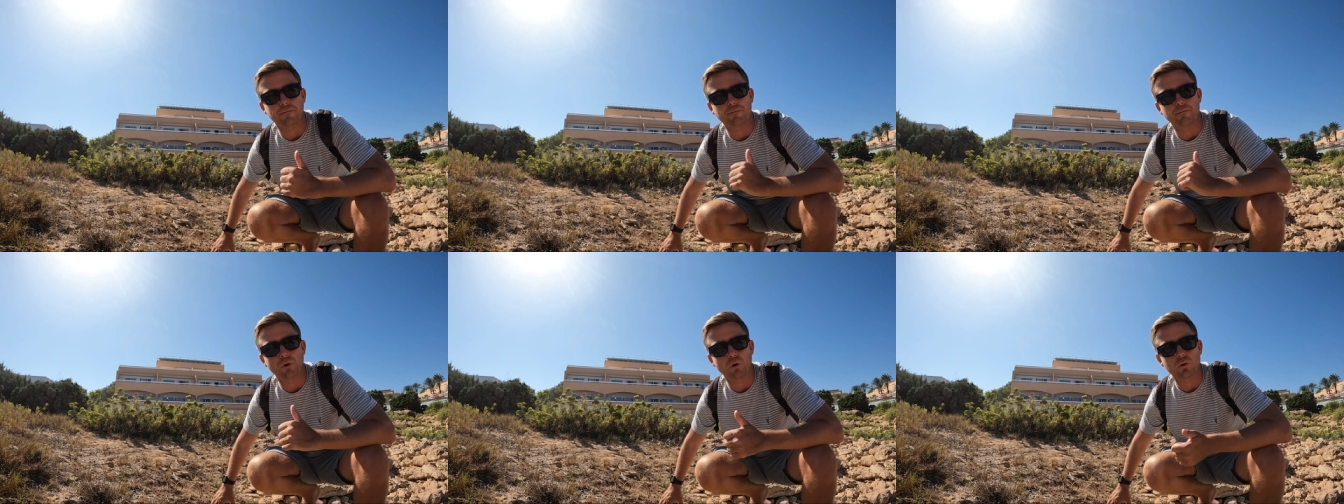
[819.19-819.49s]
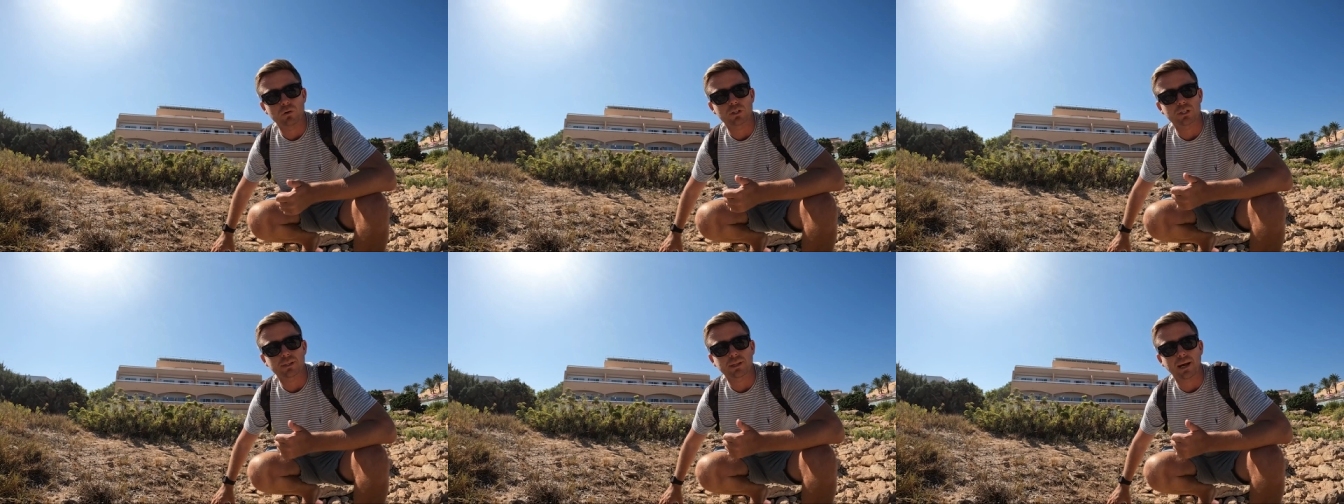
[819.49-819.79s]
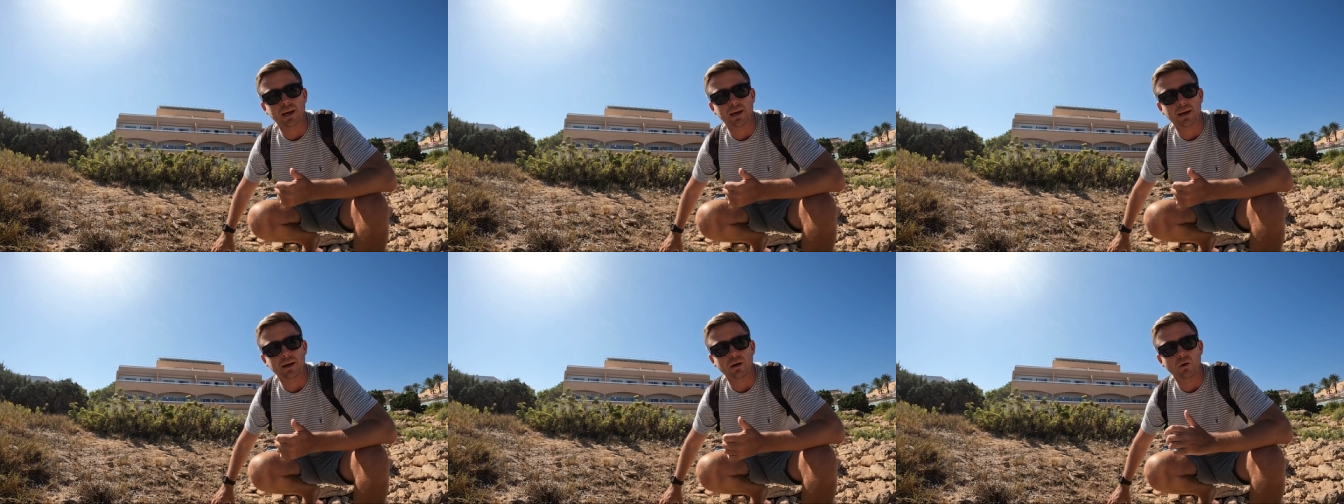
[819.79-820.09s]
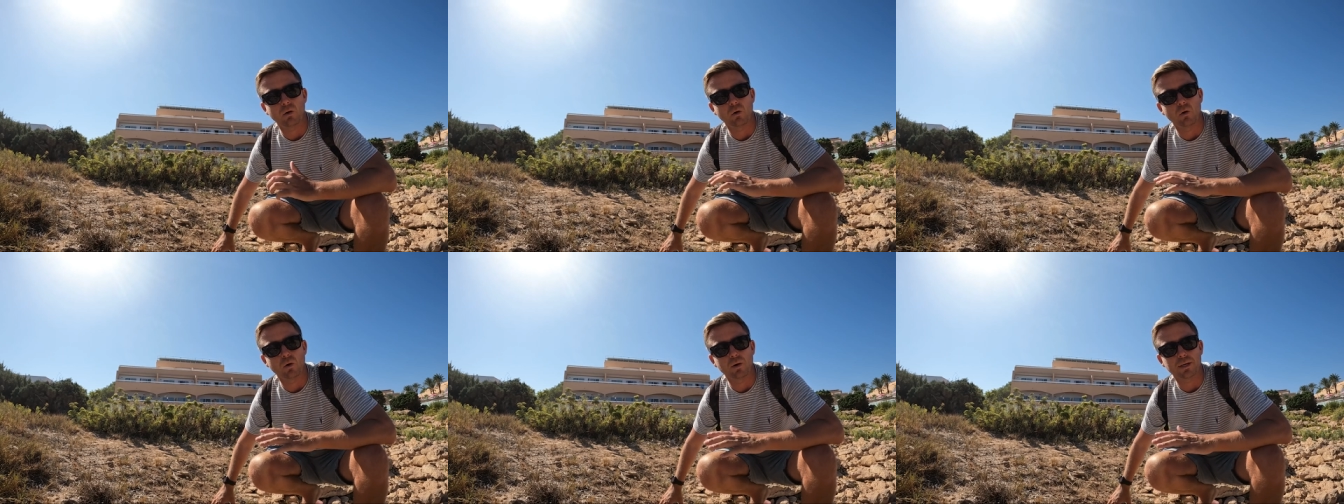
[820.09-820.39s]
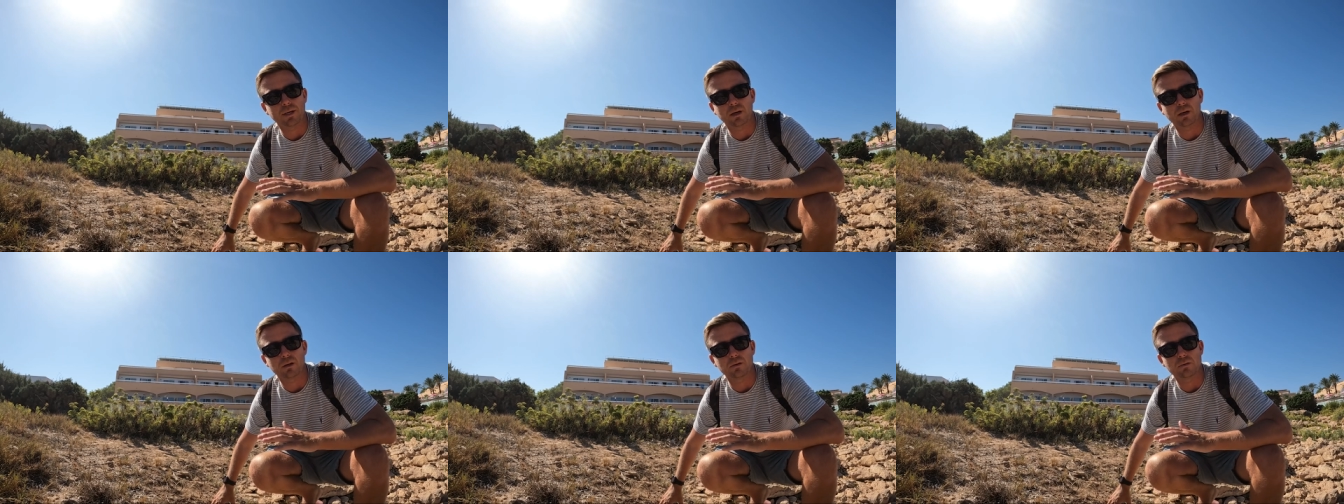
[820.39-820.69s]
4-star, all
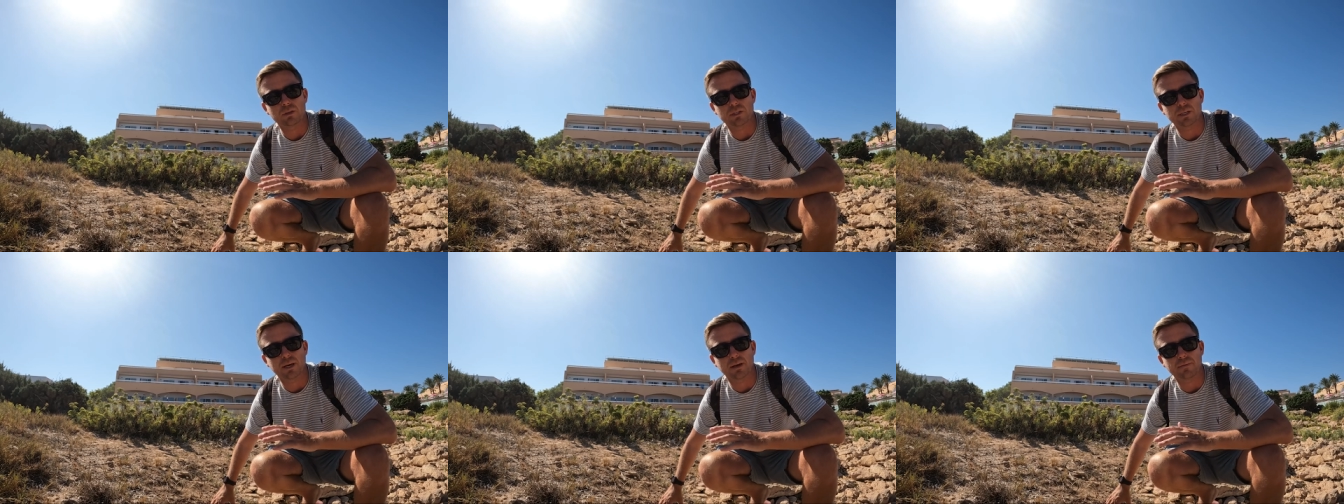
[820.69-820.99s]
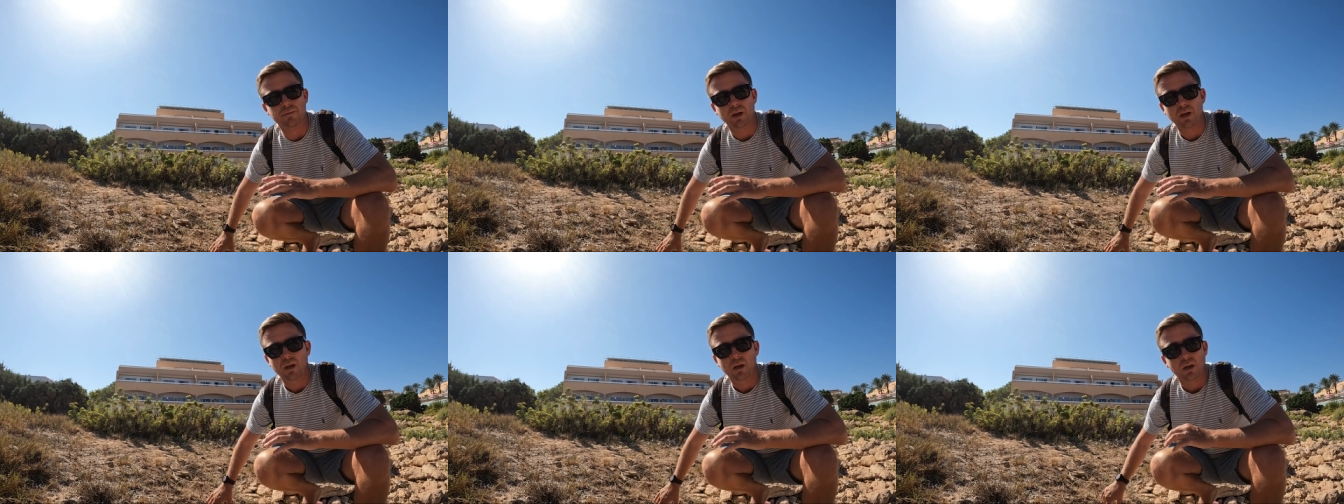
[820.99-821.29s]
inclusive.